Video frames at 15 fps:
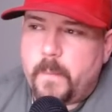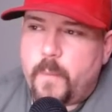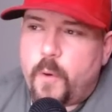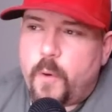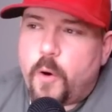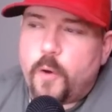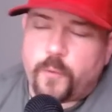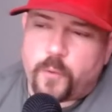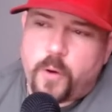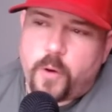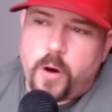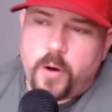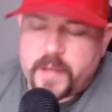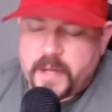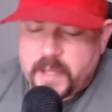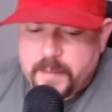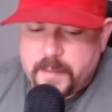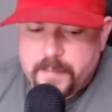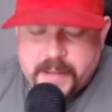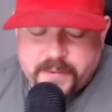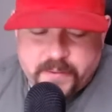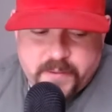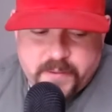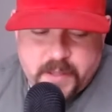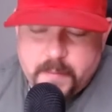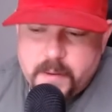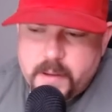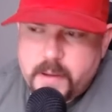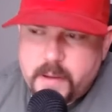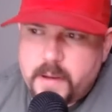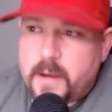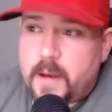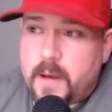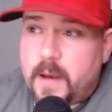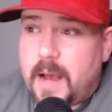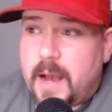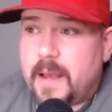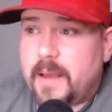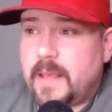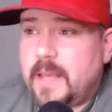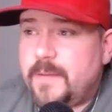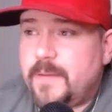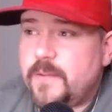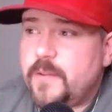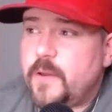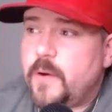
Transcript: Overall, kind of getting back to the team, even